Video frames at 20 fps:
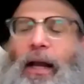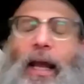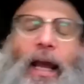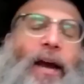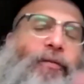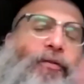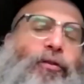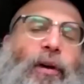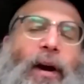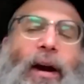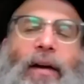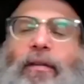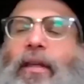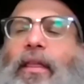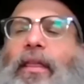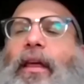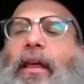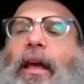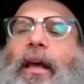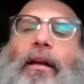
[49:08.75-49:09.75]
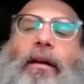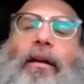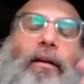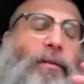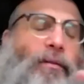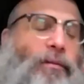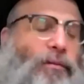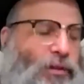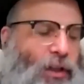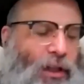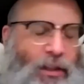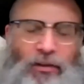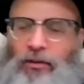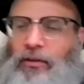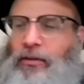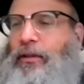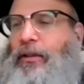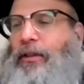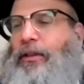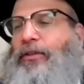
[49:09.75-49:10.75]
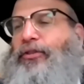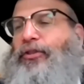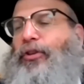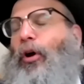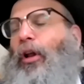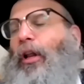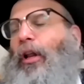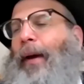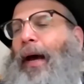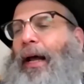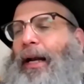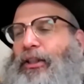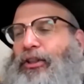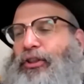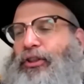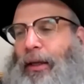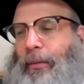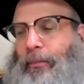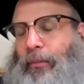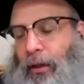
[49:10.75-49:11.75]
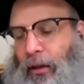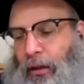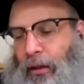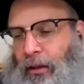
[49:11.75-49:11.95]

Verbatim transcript: after everything, just it's all about Hashem.